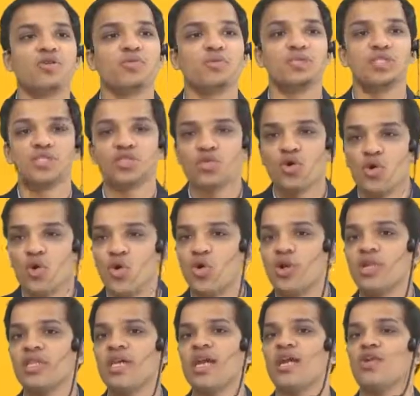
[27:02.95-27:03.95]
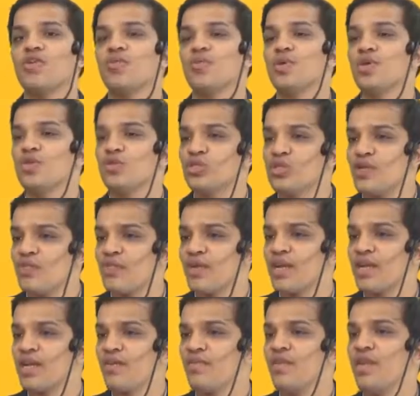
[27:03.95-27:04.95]
be stored, they are to be used
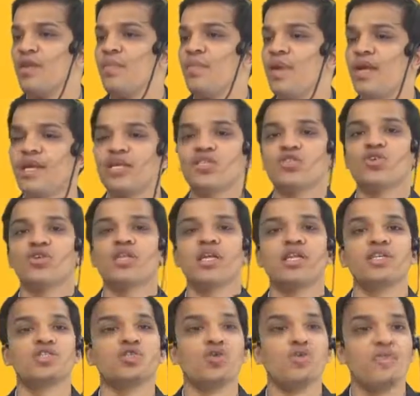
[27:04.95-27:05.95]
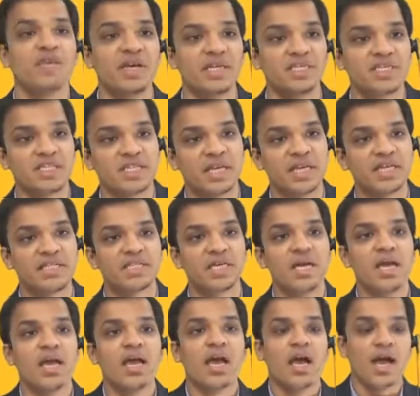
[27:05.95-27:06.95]
effectively, made sure there is no wastage.
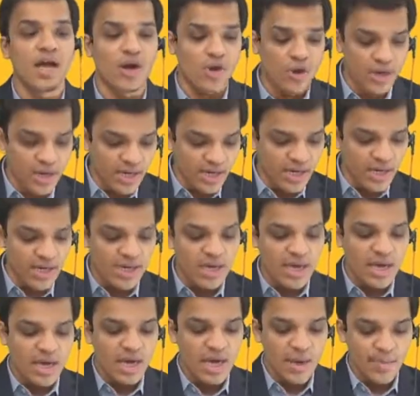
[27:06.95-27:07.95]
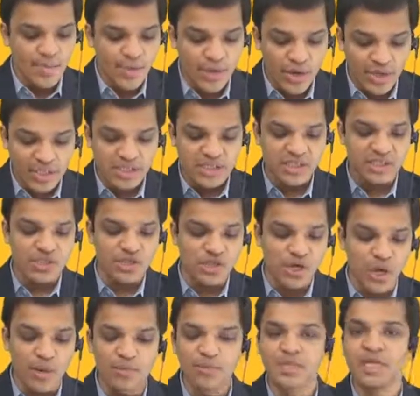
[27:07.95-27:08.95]
Accordingly, a production
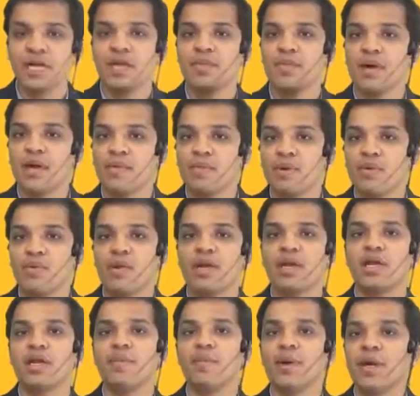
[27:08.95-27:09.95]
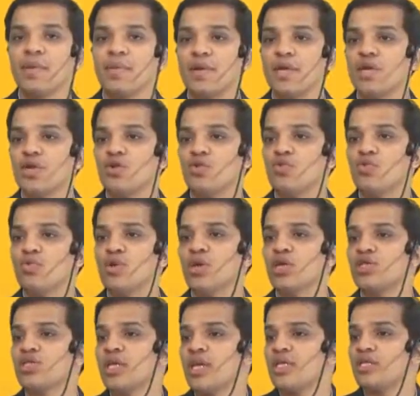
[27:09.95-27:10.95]
stops at department 1 and department 2
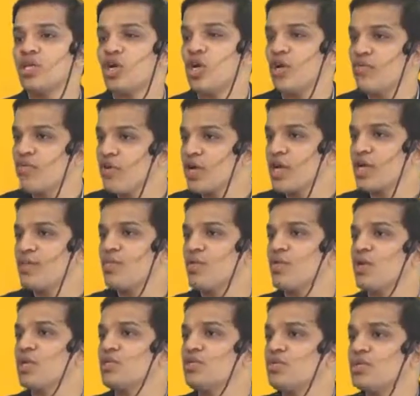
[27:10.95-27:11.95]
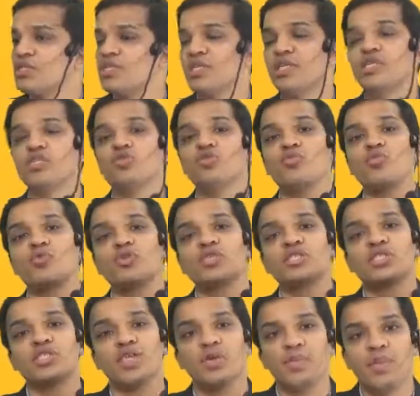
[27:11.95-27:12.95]
because there is a lot of work in progress which needs to
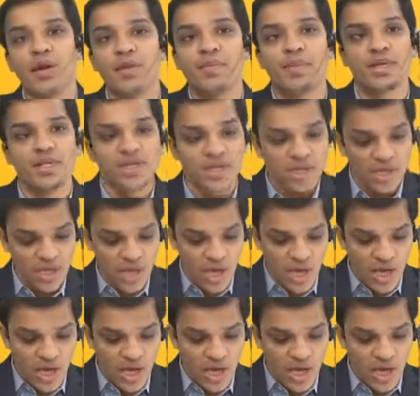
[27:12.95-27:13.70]
process in department 3.